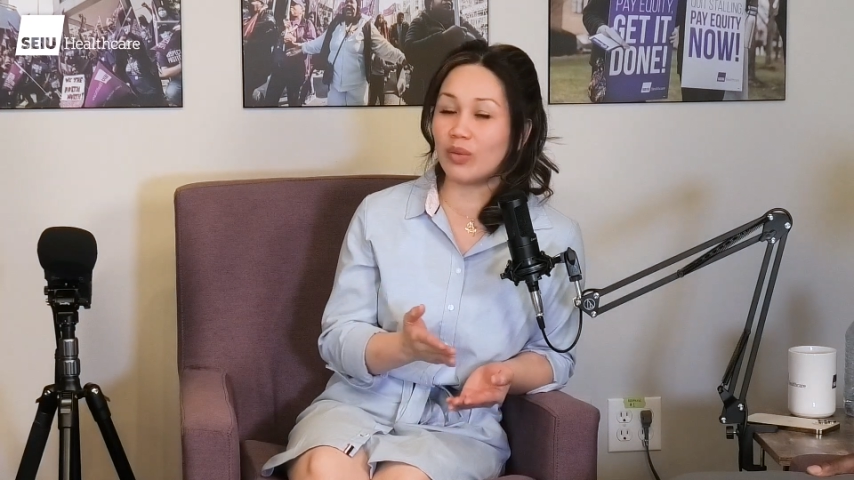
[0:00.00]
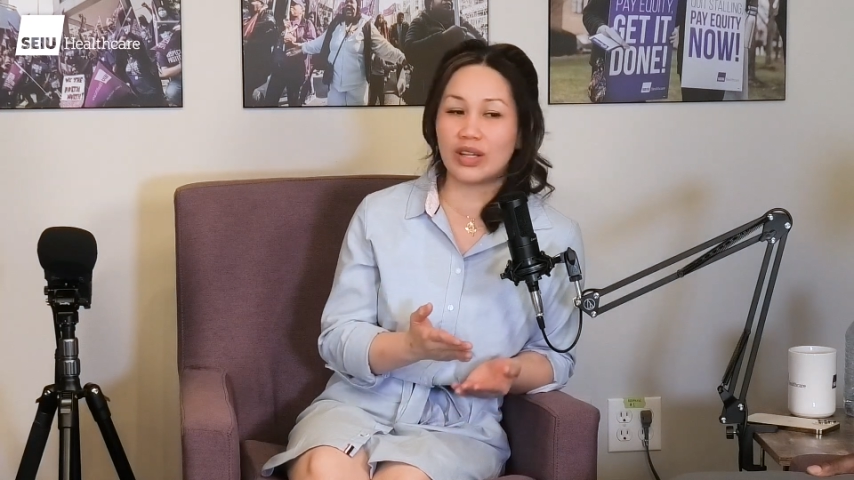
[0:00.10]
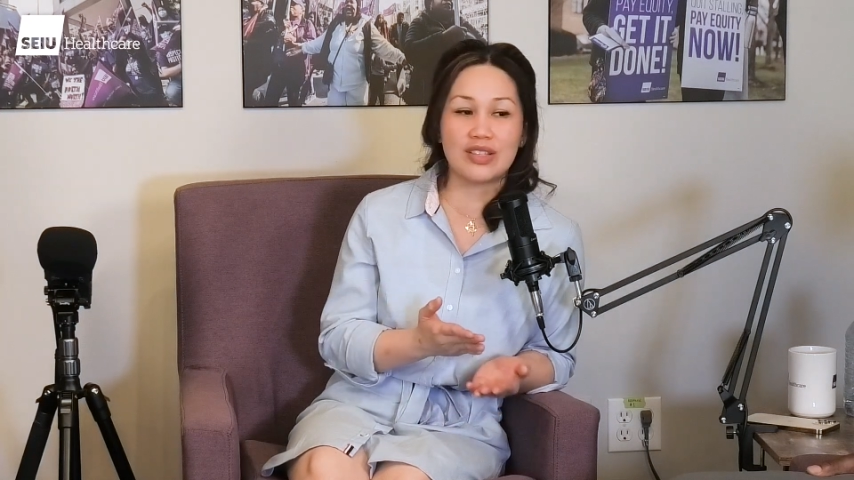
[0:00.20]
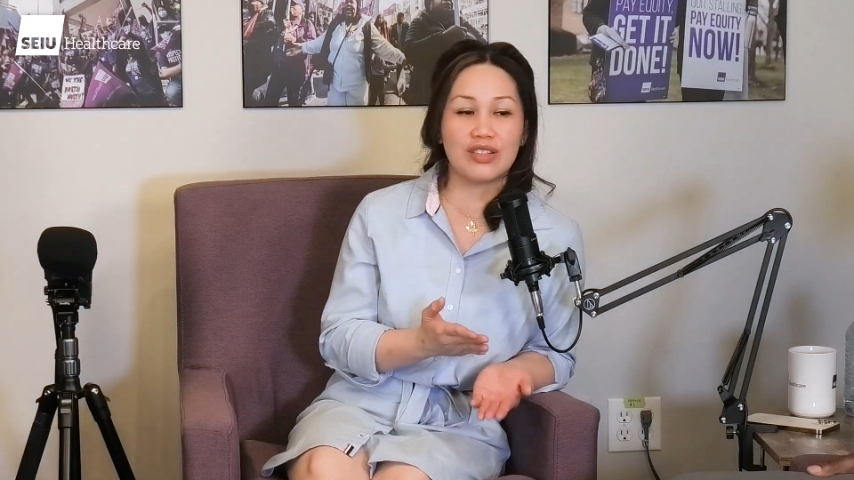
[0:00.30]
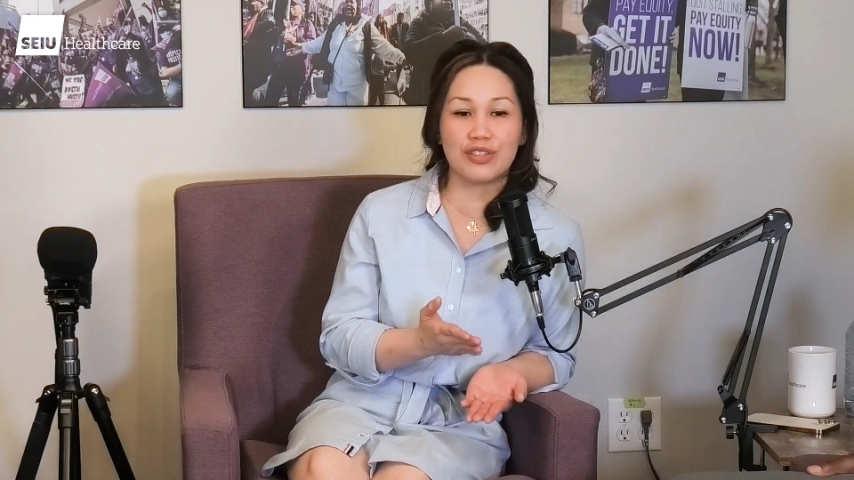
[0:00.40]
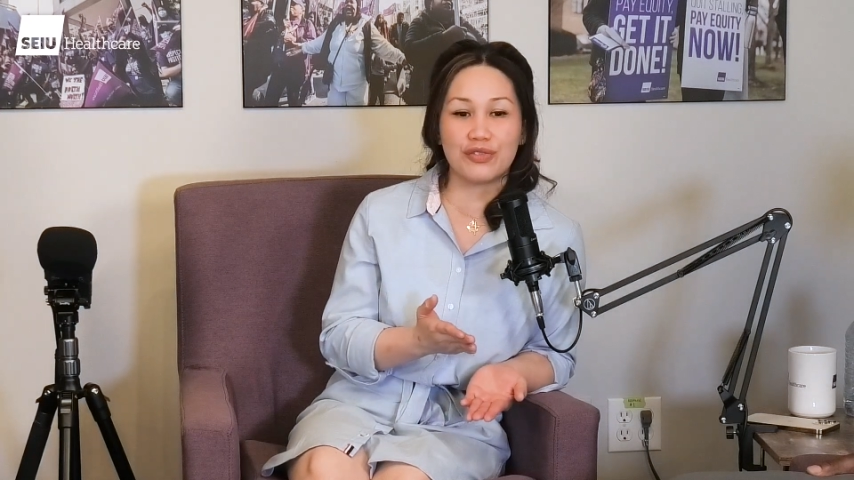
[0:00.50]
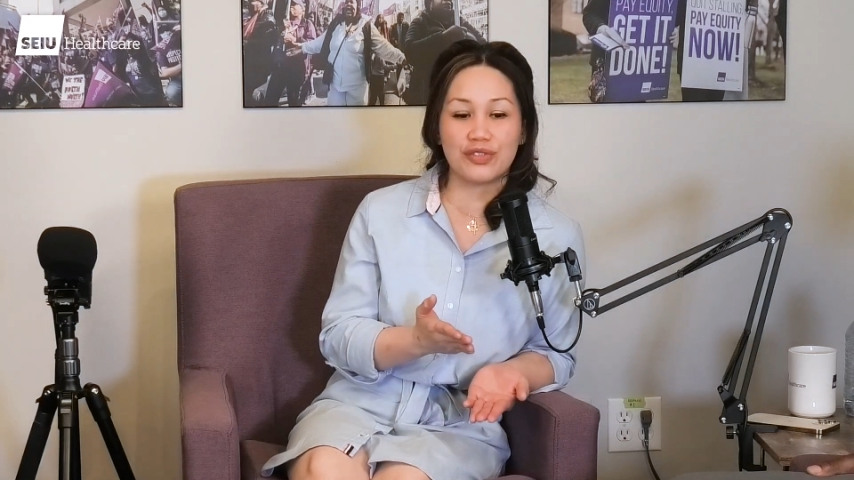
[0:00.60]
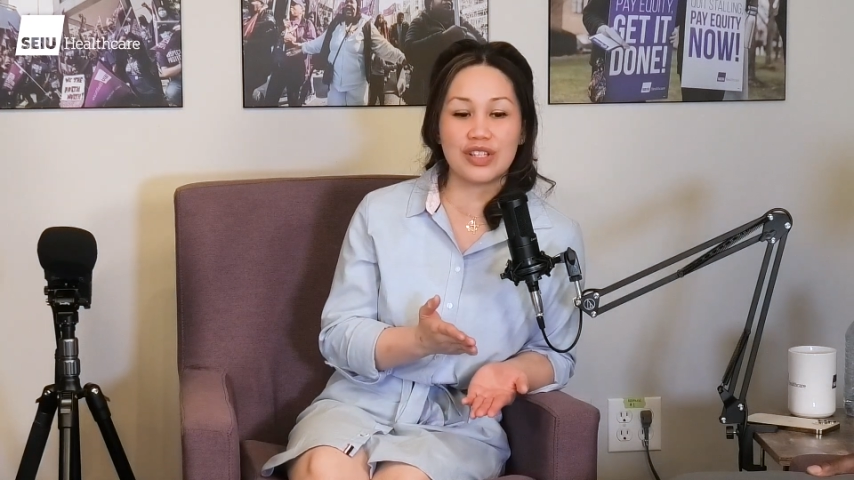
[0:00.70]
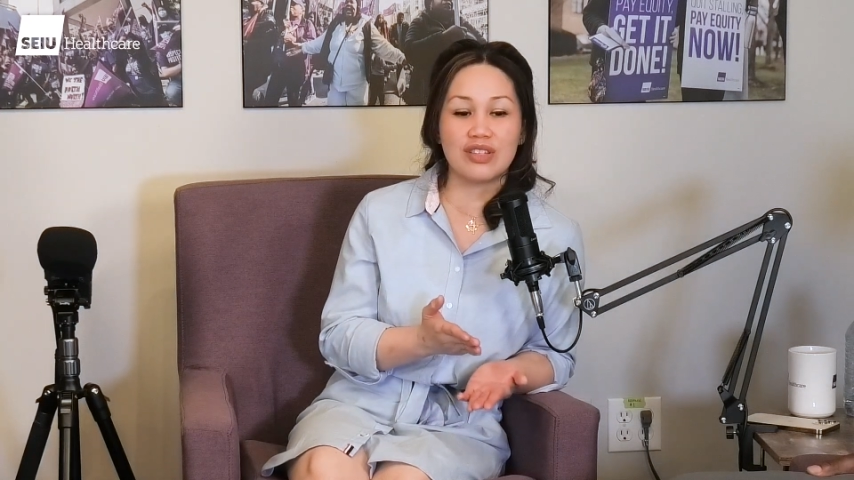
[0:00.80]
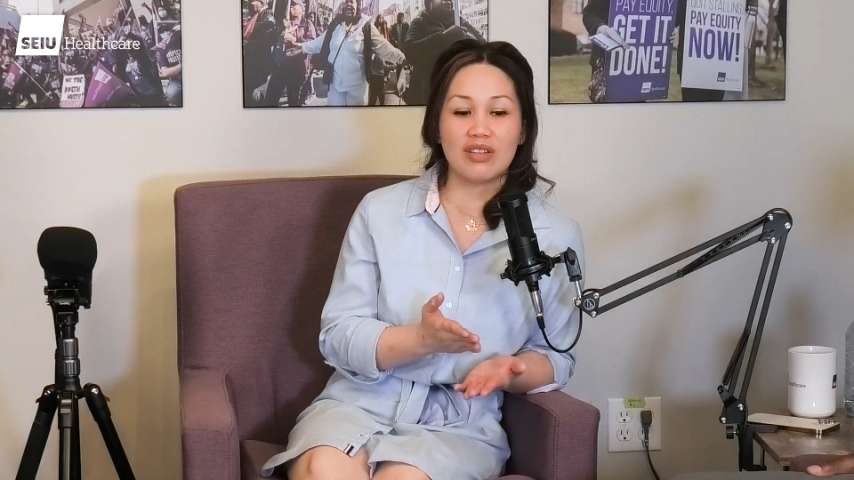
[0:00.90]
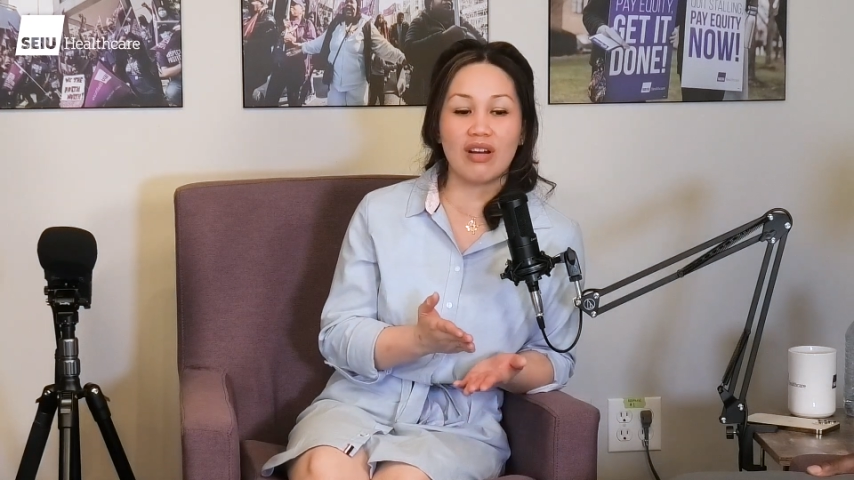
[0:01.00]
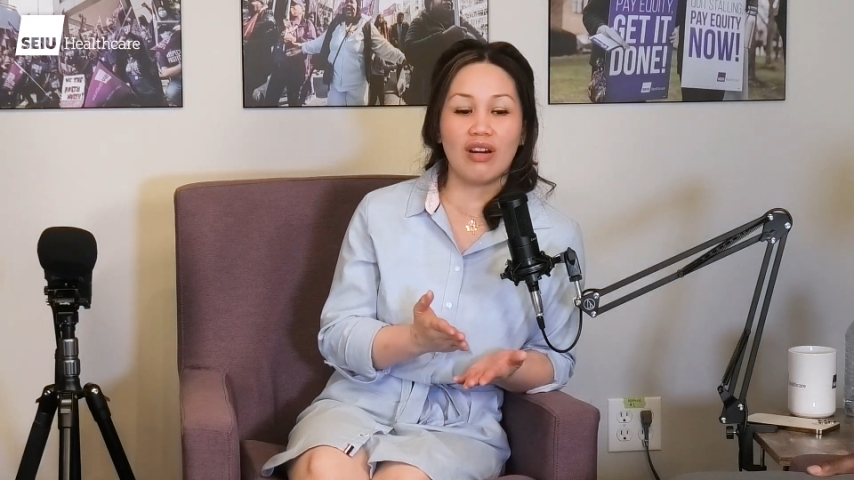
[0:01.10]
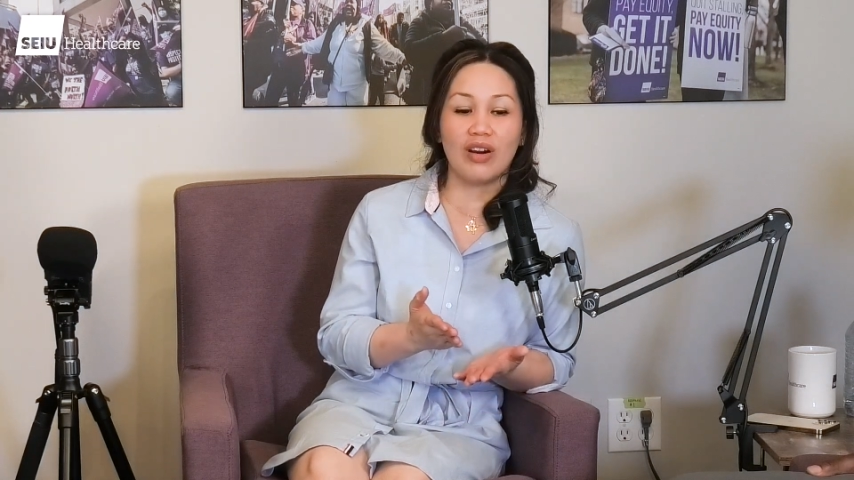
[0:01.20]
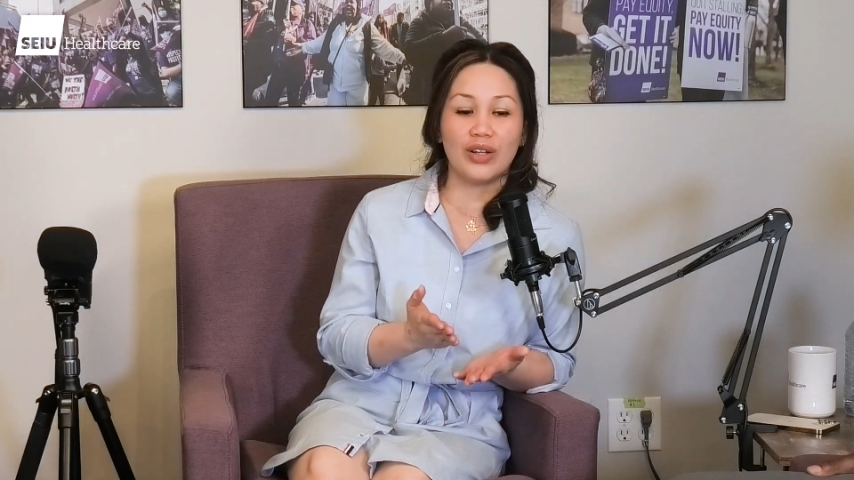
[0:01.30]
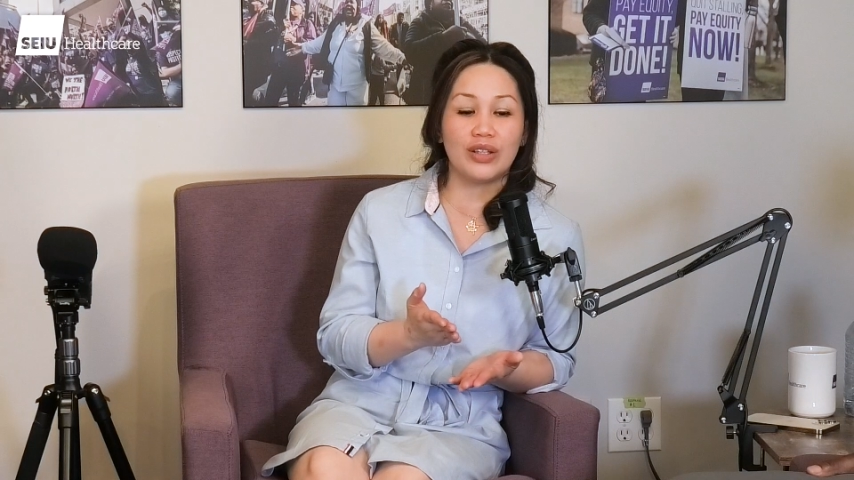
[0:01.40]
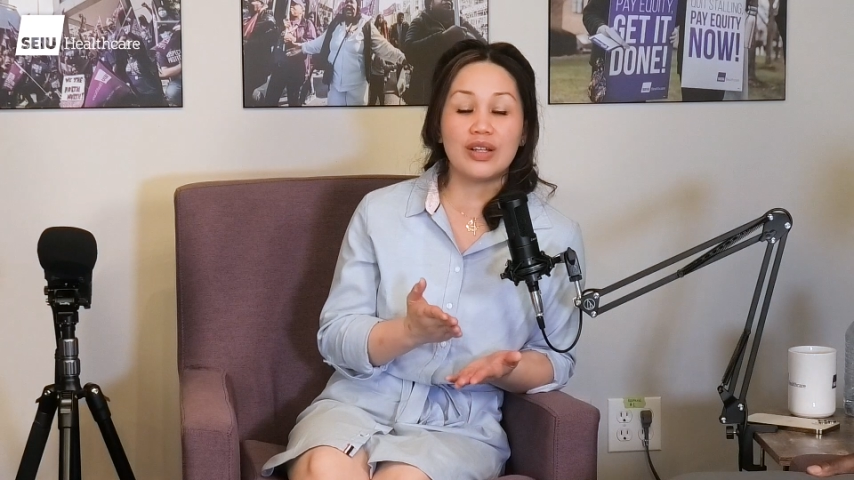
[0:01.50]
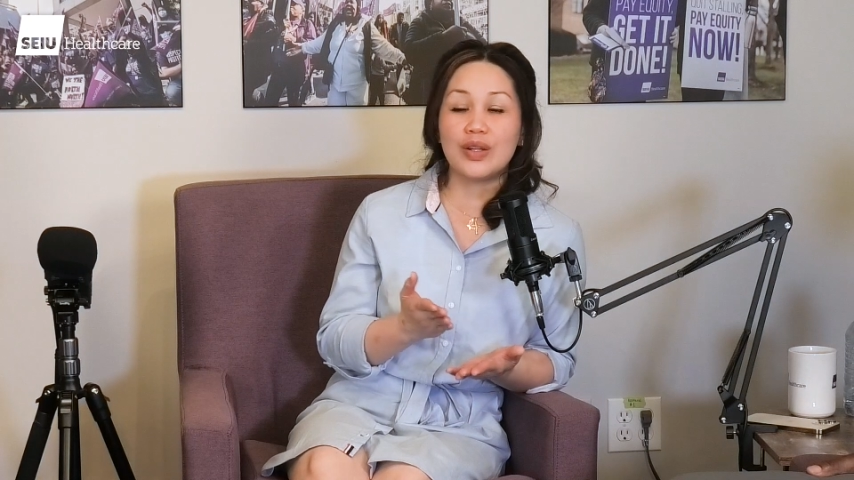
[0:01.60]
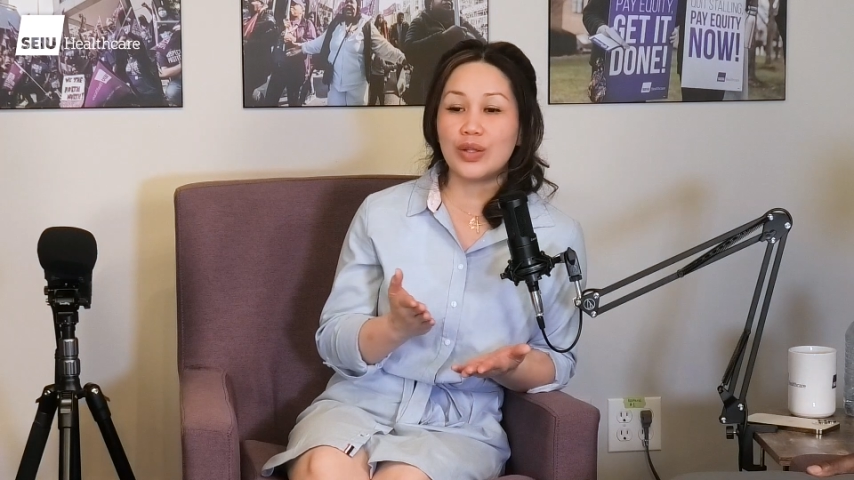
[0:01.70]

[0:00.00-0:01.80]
What is the difference on